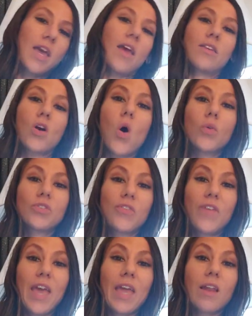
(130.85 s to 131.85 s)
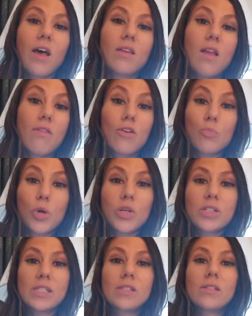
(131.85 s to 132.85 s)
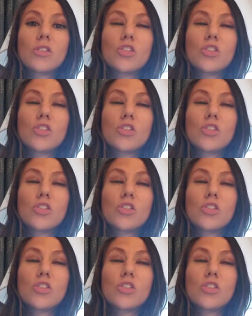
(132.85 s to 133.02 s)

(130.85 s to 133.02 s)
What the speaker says: and cultivate another person.